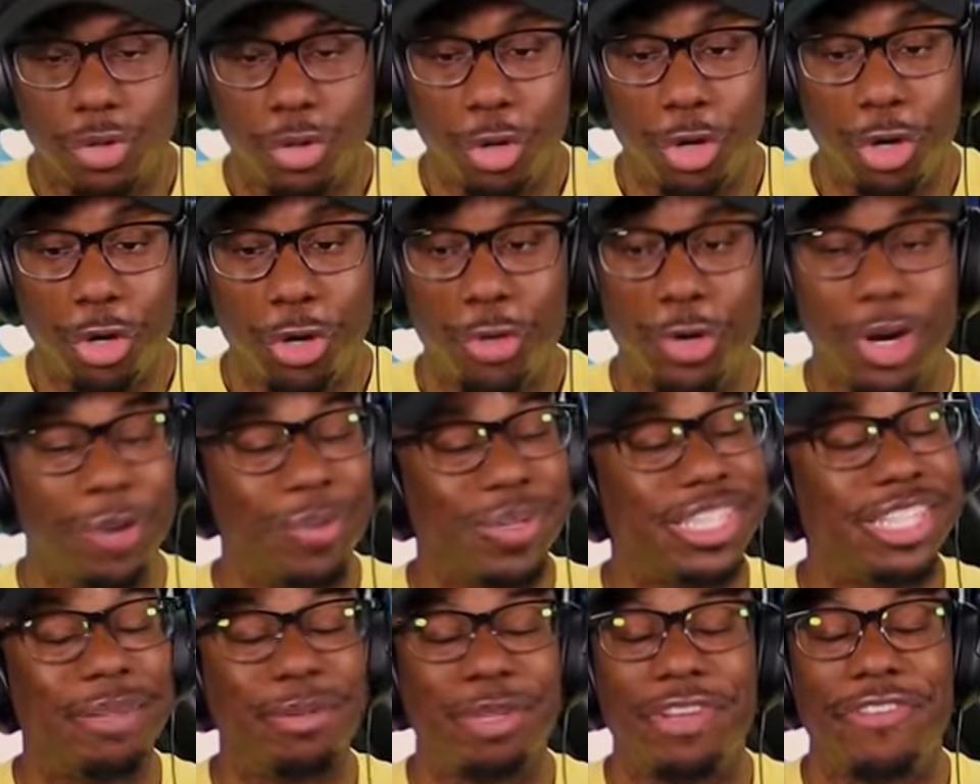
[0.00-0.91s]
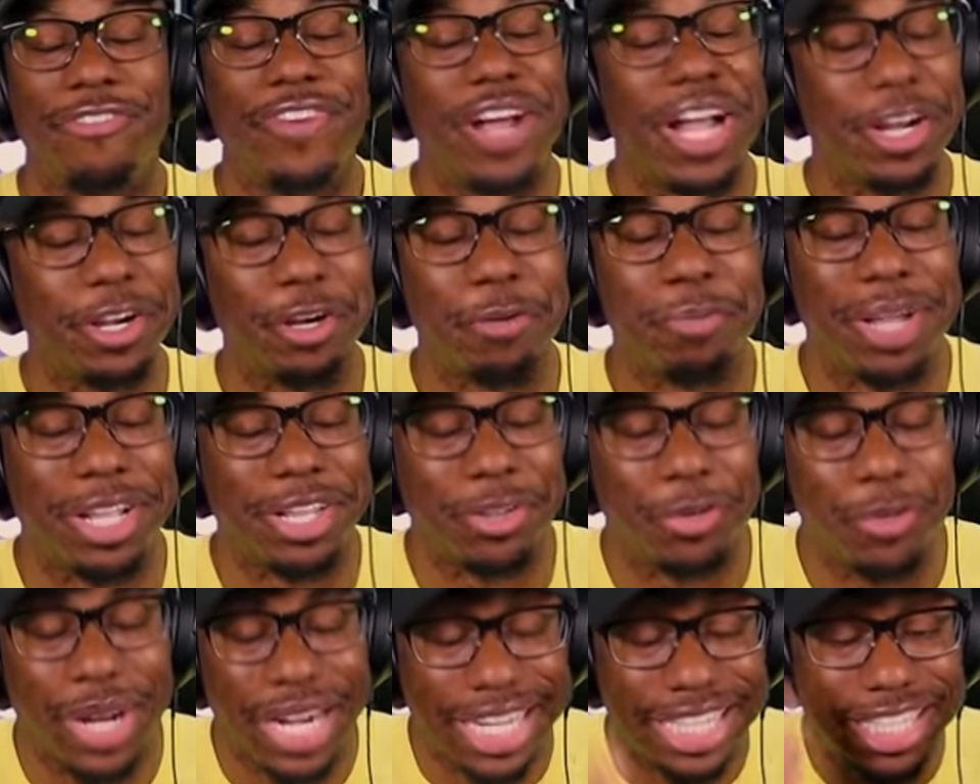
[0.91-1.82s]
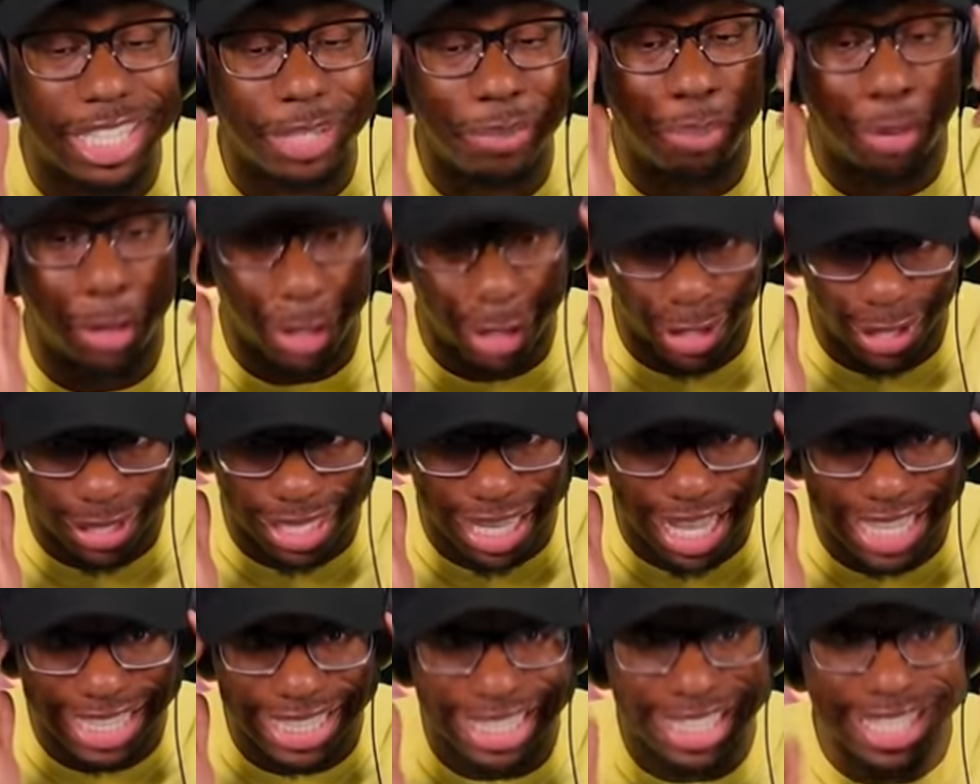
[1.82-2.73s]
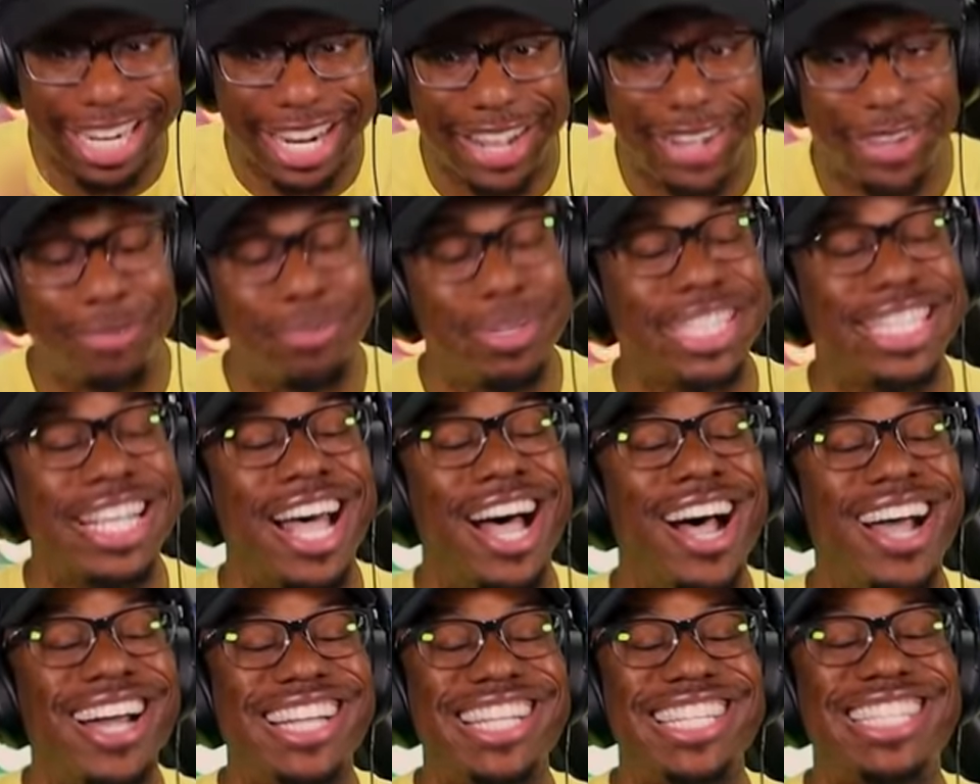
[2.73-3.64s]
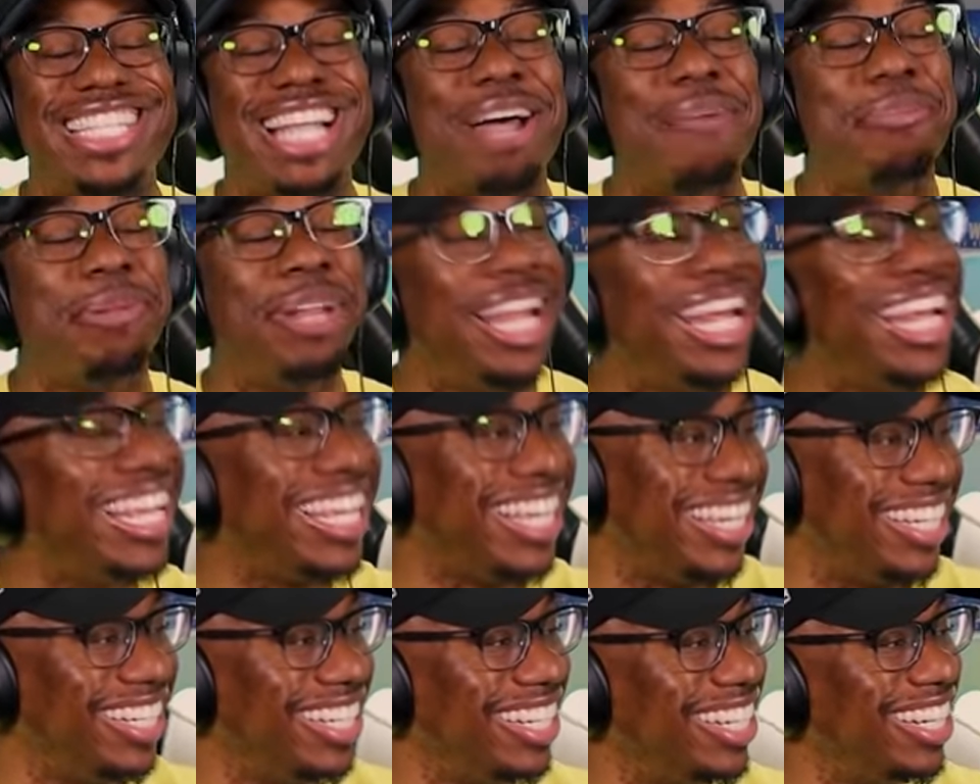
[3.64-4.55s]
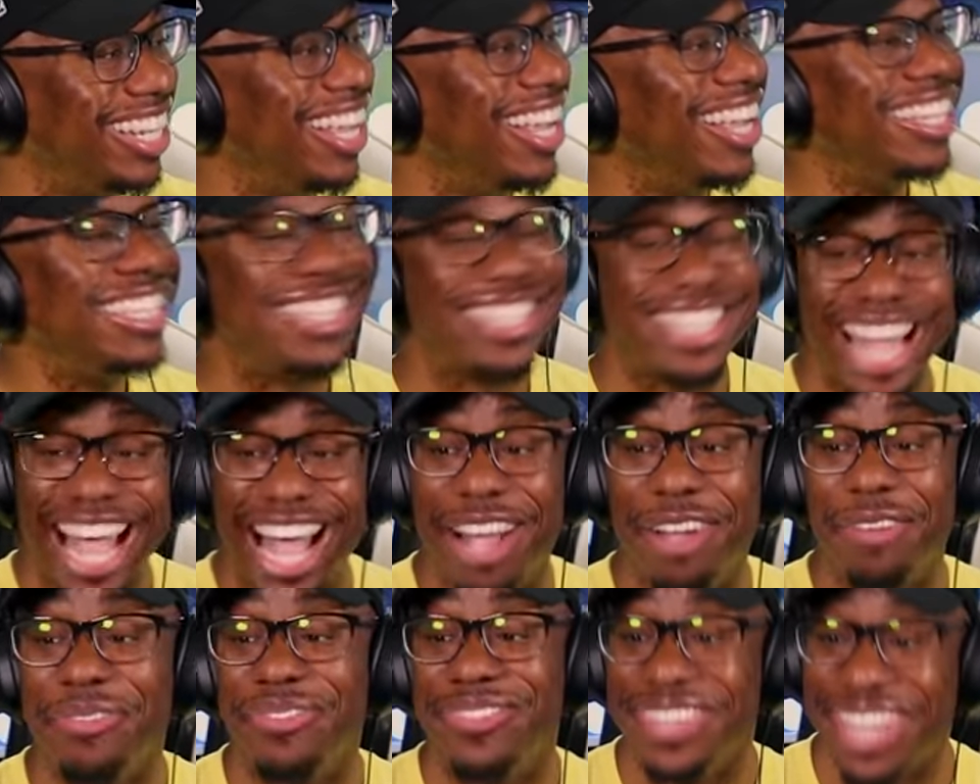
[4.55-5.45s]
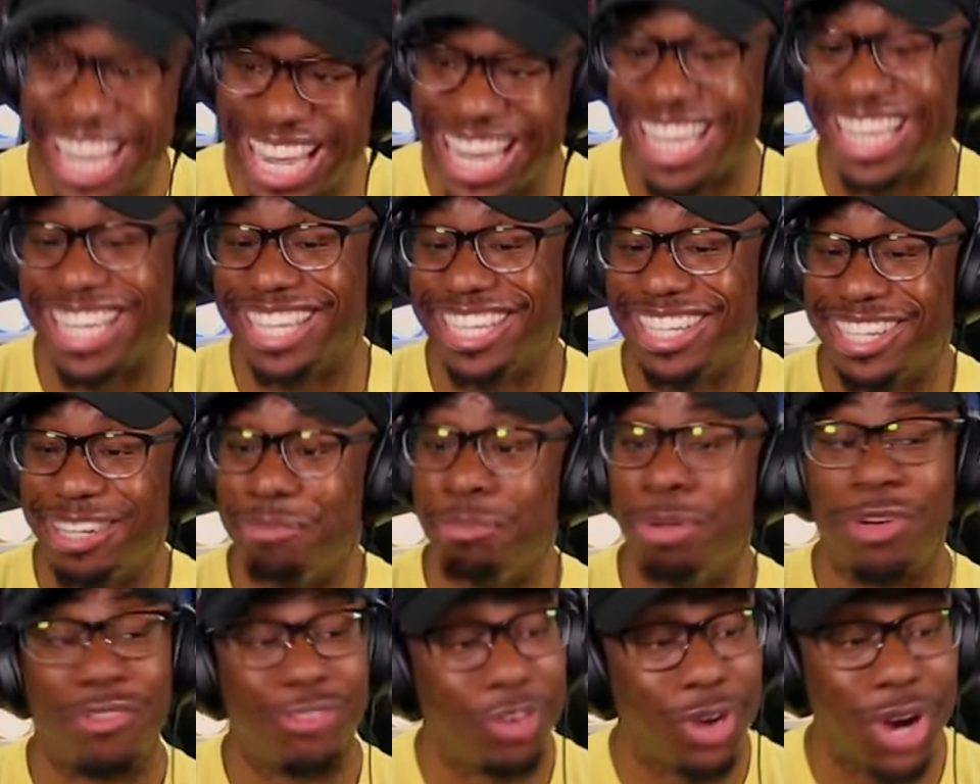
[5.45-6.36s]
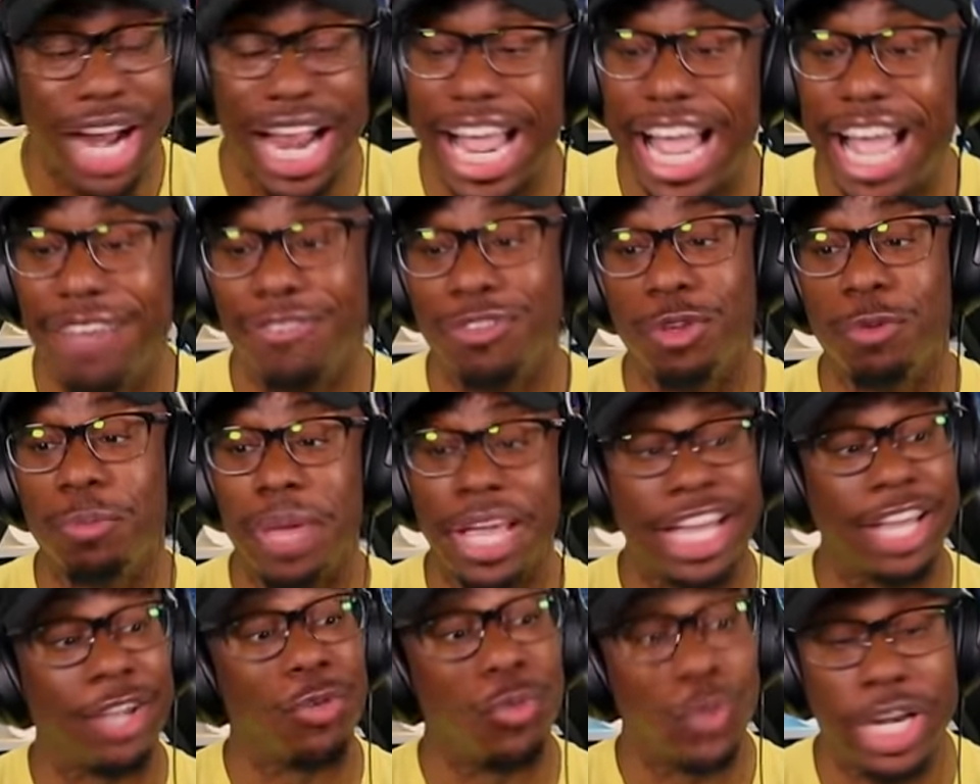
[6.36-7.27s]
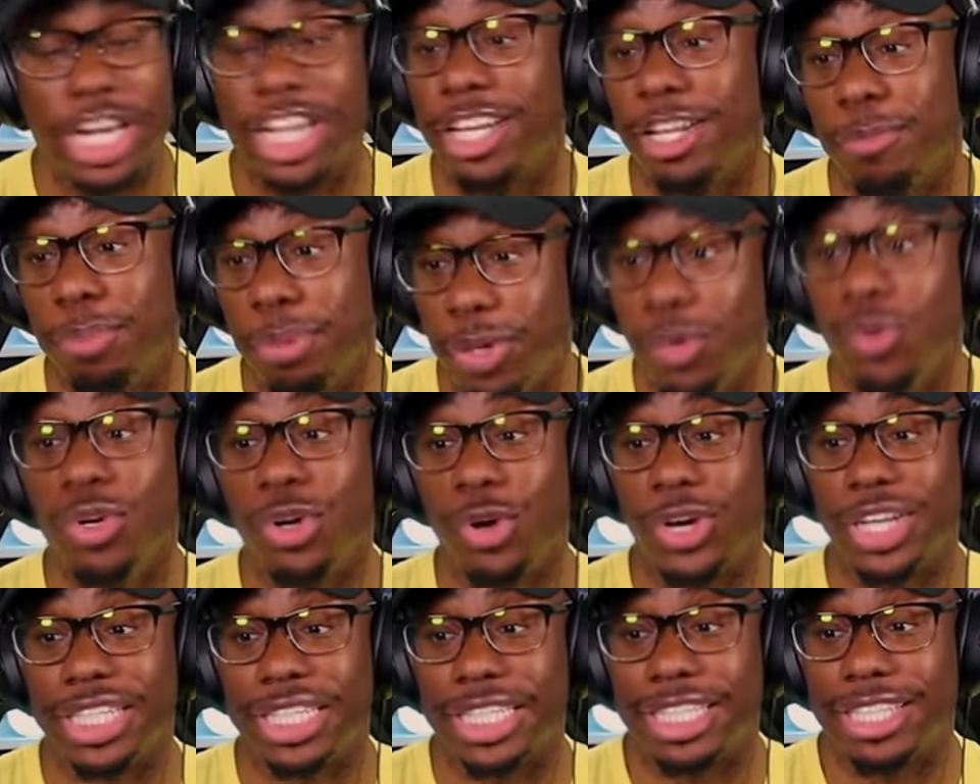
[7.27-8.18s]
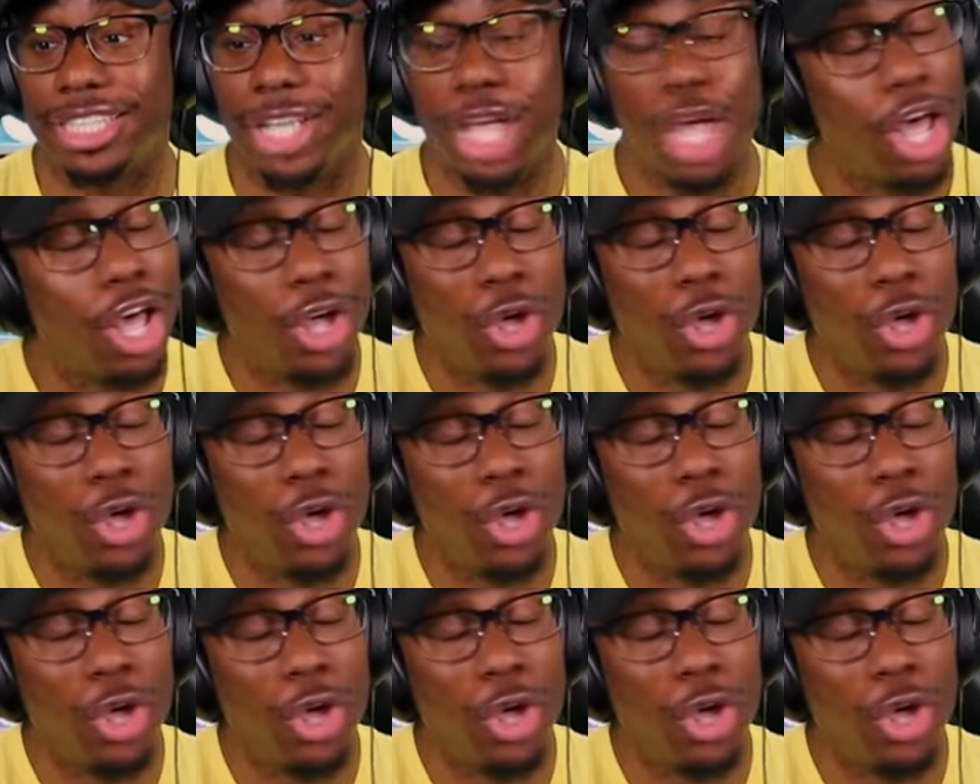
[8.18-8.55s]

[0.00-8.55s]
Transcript: Oh, there was something fire about the way that she pulled her glasses down. Miss Honey, stop playing. Stop playing before I have you making Winnie the Pooh noises.